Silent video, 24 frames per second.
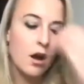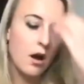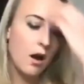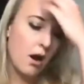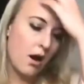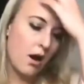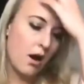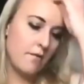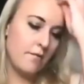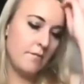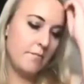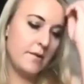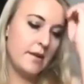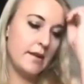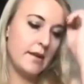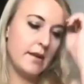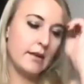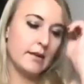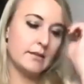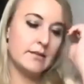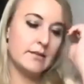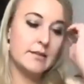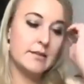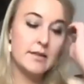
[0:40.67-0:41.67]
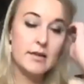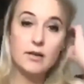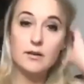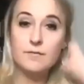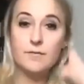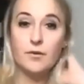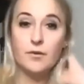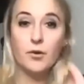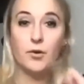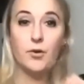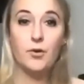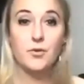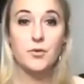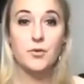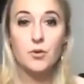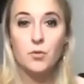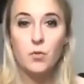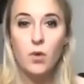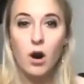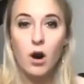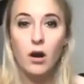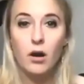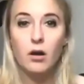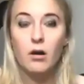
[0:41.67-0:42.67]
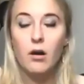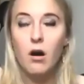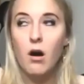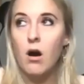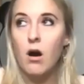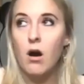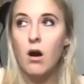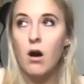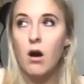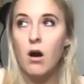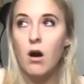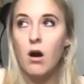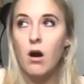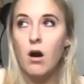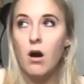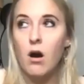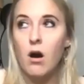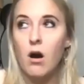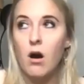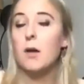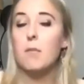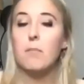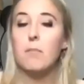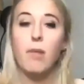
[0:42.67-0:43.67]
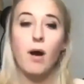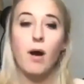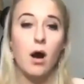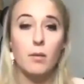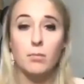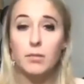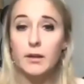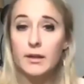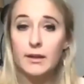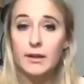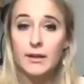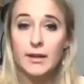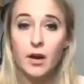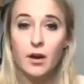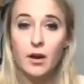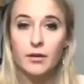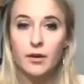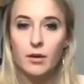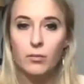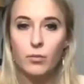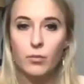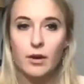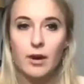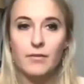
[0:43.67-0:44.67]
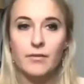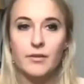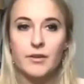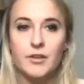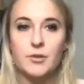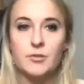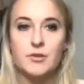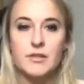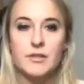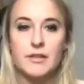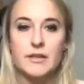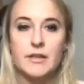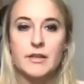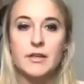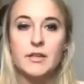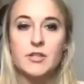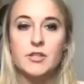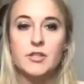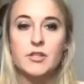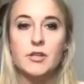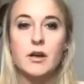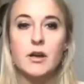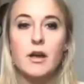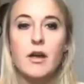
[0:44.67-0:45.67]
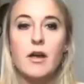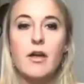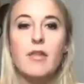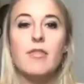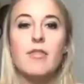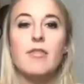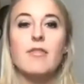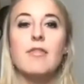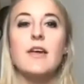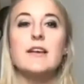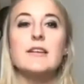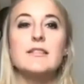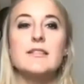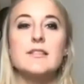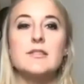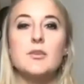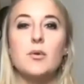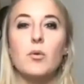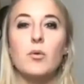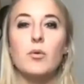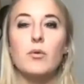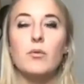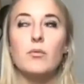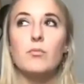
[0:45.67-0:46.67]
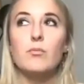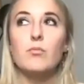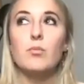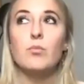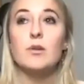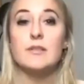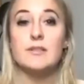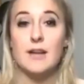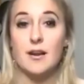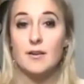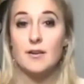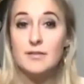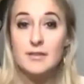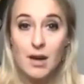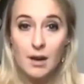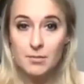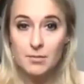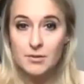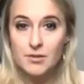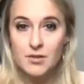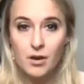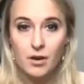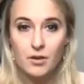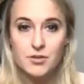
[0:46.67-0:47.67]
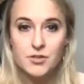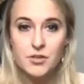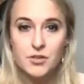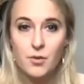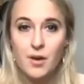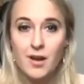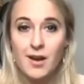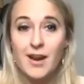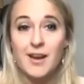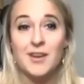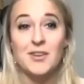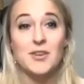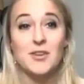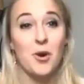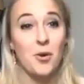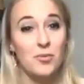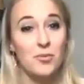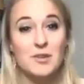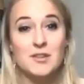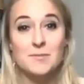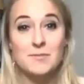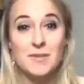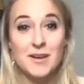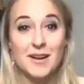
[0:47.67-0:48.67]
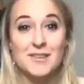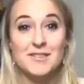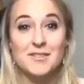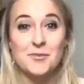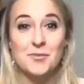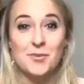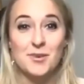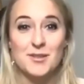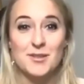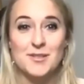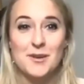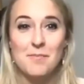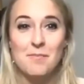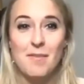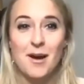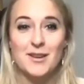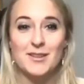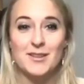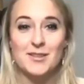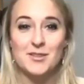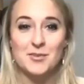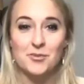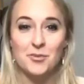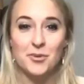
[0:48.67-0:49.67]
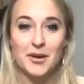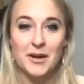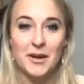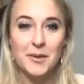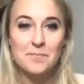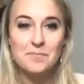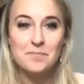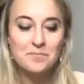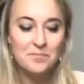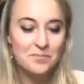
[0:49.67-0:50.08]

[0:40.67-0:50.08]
of being seen for who you are, of speaking publicly on whatever you teach, this will self-sabotage you. And I know this because it was my story.